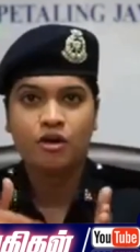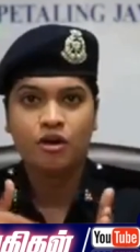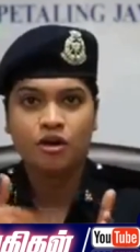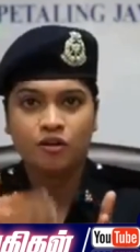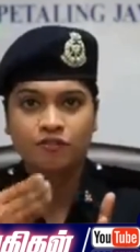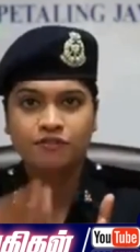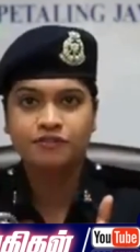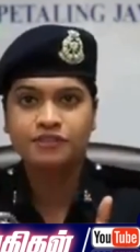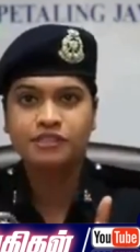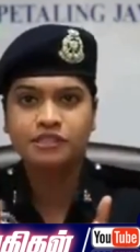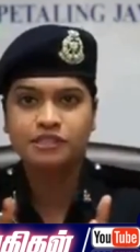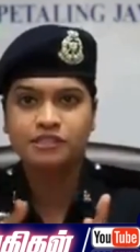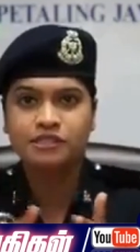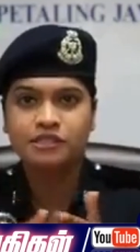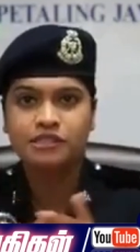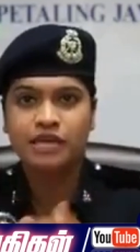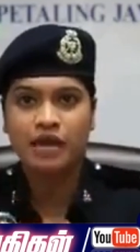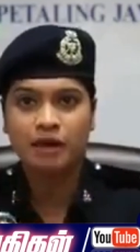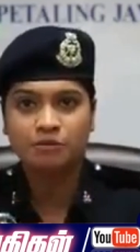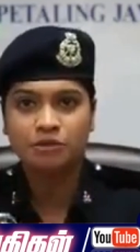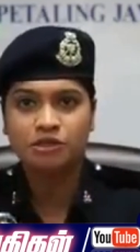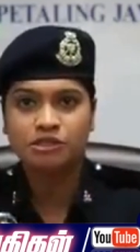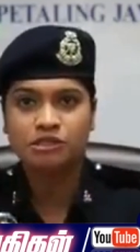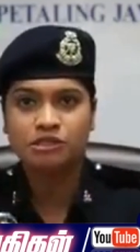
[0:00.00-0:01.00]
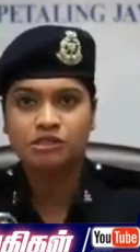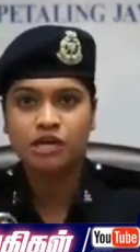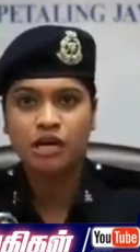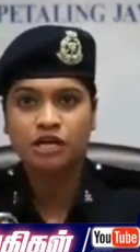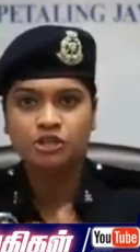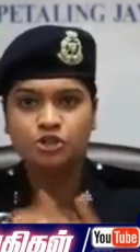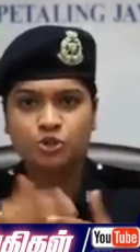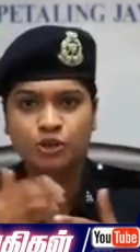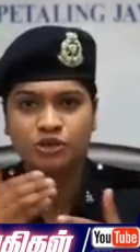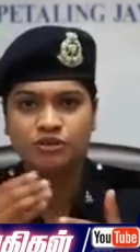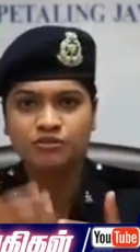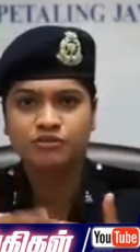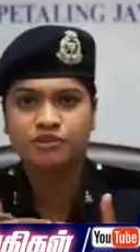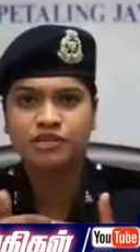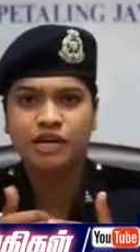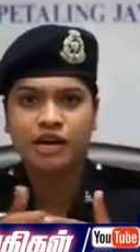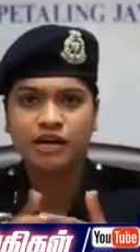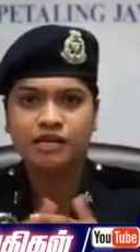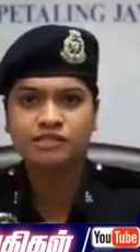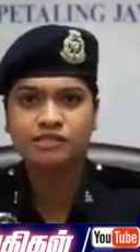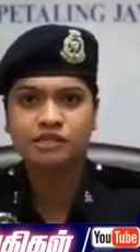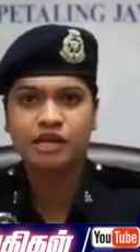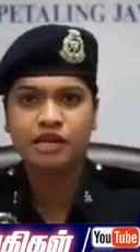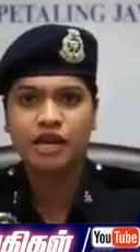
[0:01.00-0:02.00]
of these scammers are to
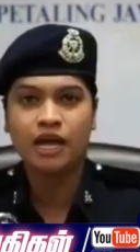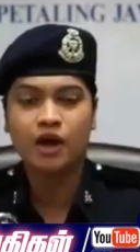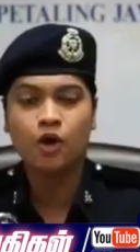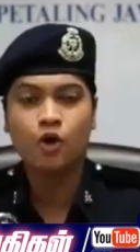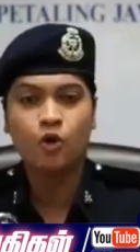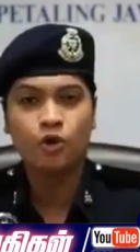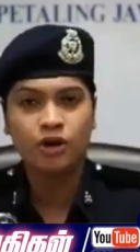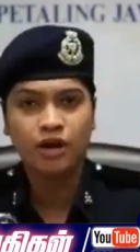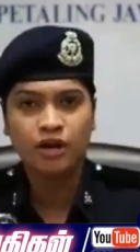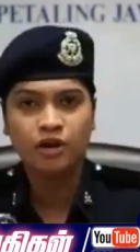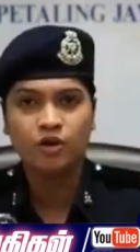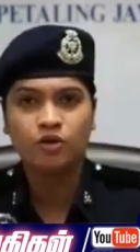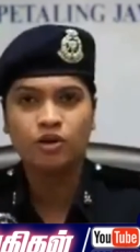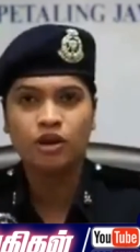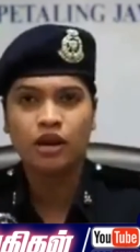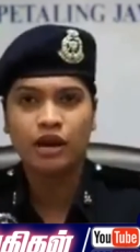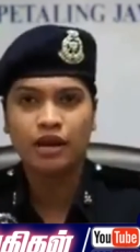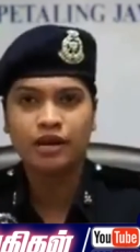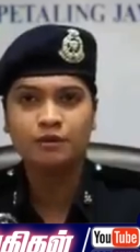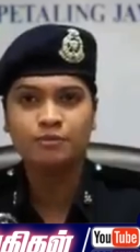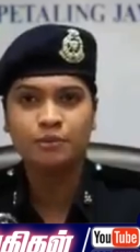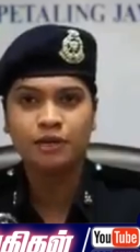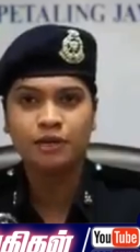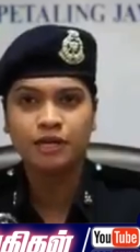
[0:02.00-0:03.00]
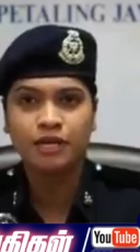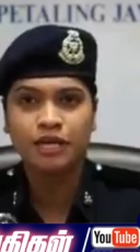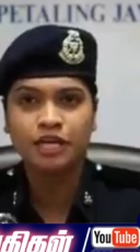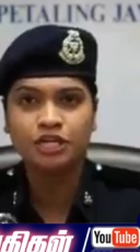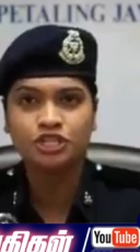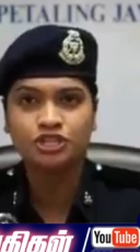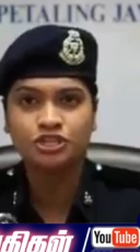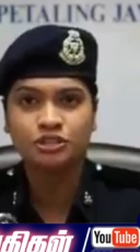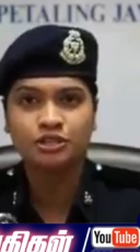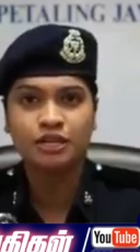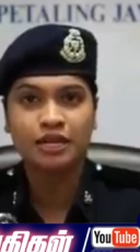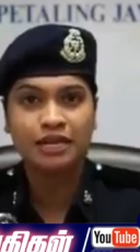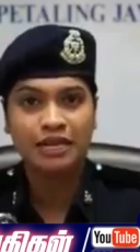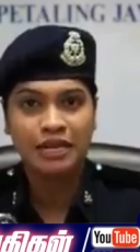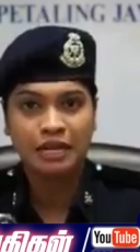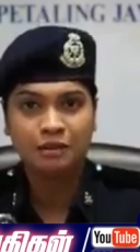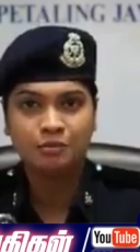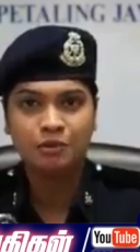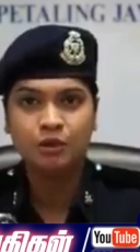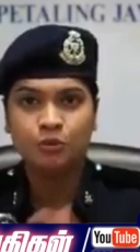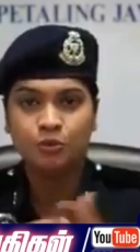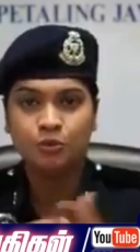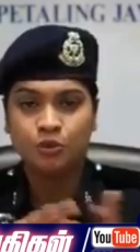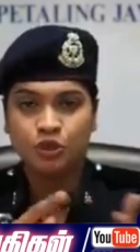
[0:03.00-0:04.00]
advertise on an online application,
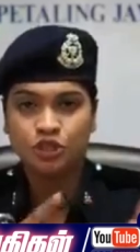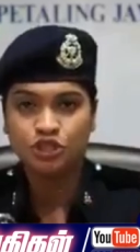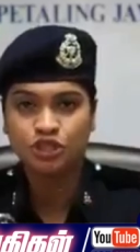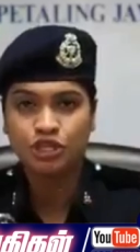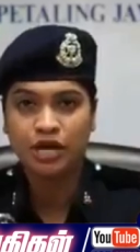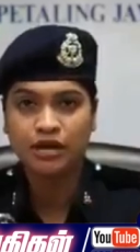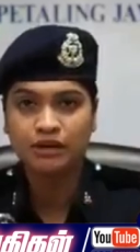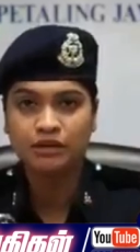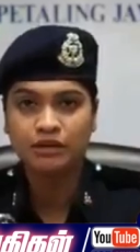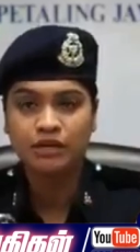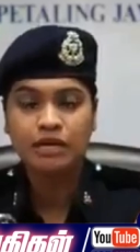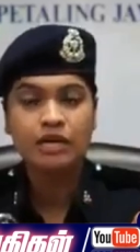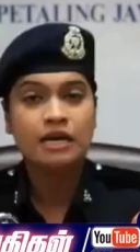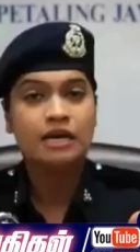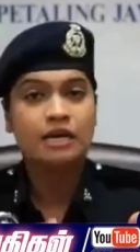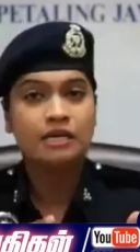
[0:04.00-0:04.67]
namely WeChat,